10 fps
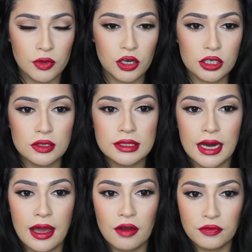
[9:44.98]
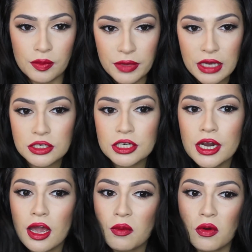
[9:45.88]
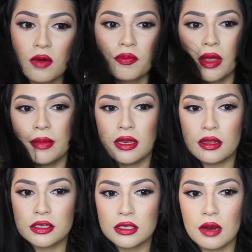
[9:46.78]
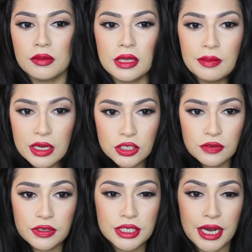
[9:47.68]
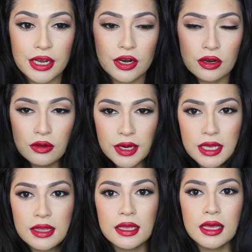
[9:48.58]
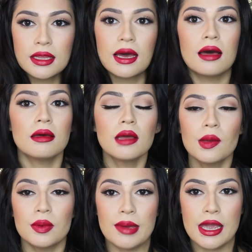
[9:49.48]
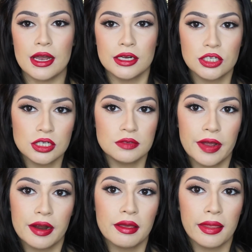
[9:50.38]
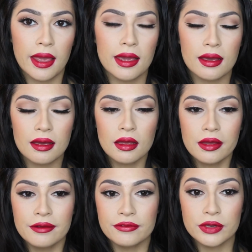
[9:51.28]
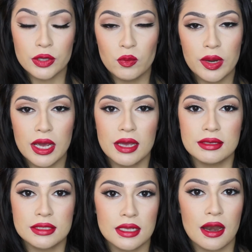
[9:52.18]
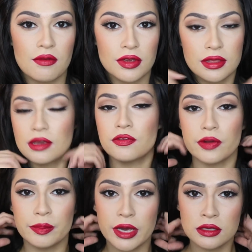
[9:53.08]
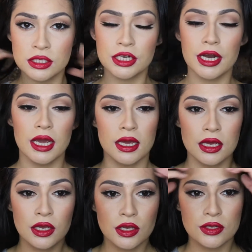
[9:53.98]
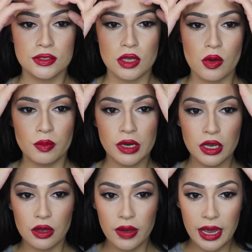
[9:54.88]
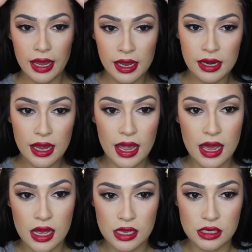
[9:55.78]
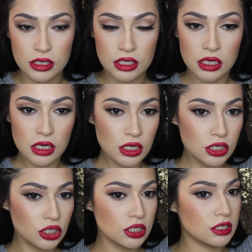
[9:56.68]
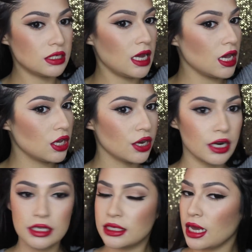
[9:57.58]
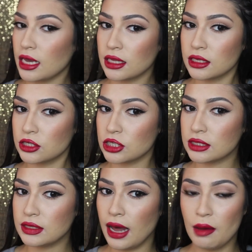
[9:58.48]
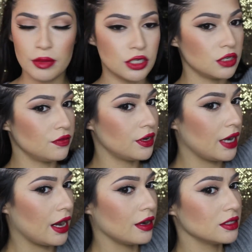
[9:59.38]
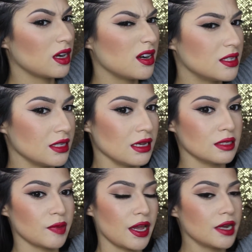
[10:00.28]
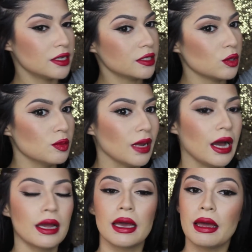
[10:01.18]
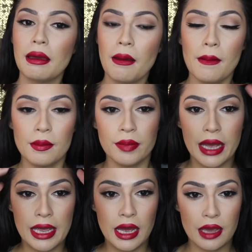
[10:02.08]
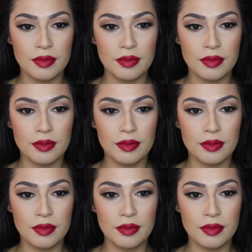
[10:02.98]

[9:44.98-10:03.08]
curls that I have from yesterday. Well, I mean, there's not really much of a tight curl or anything like that, but my hair is just very like voluminous and everything from yesterday. So I'm gonna go ahead and just take, you're gonna take just that much of your hair. It's hard to see because my hair is so black, but I